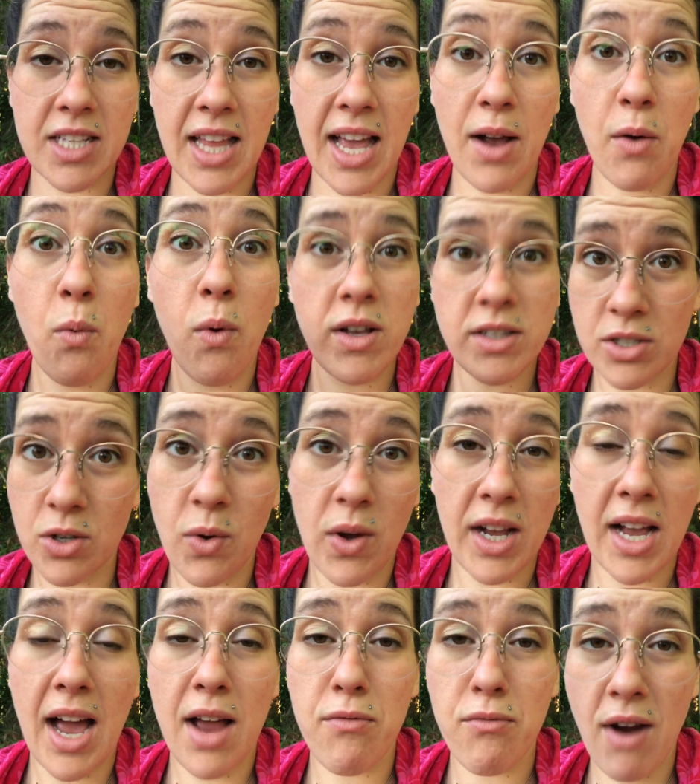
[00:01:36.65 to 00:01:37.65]
to like what's
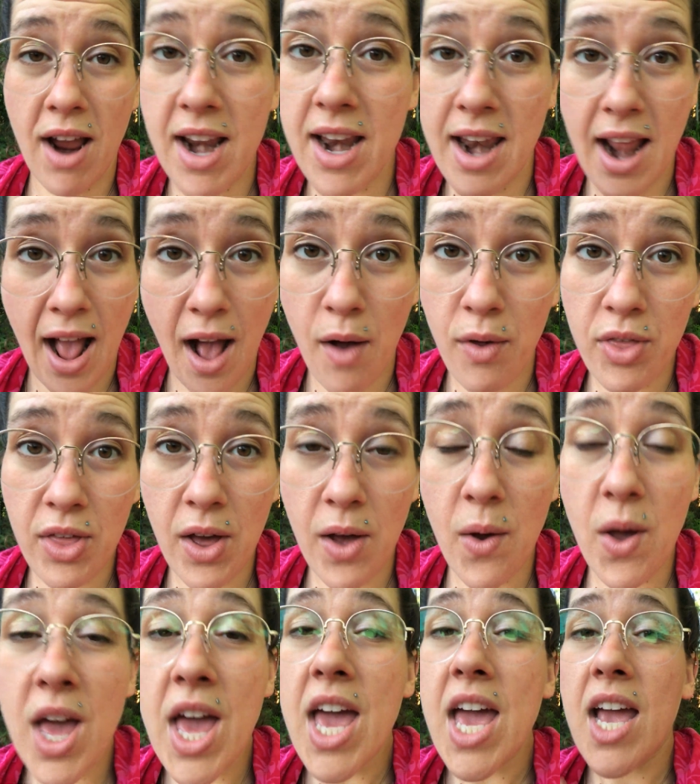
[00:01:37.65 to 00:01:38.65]
going on right now
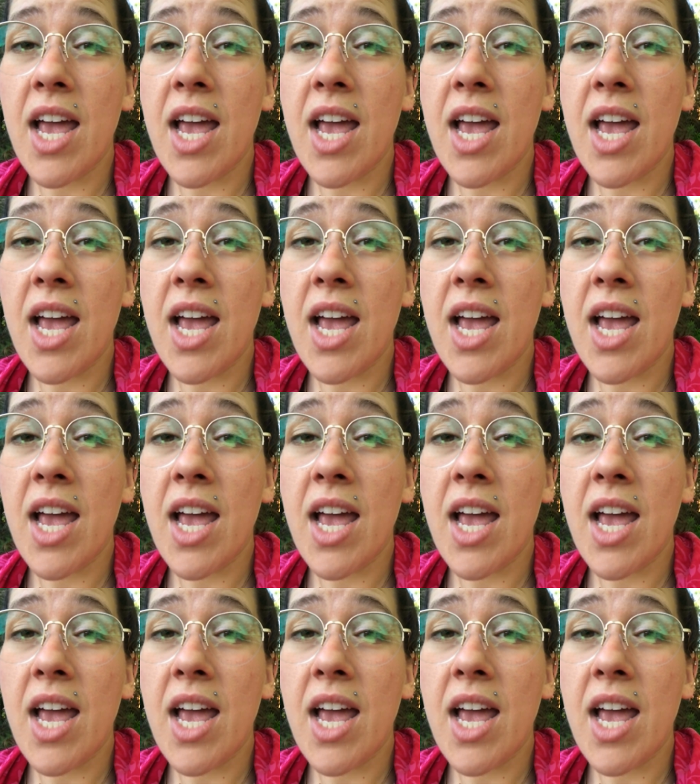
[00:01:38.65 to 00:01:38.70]
though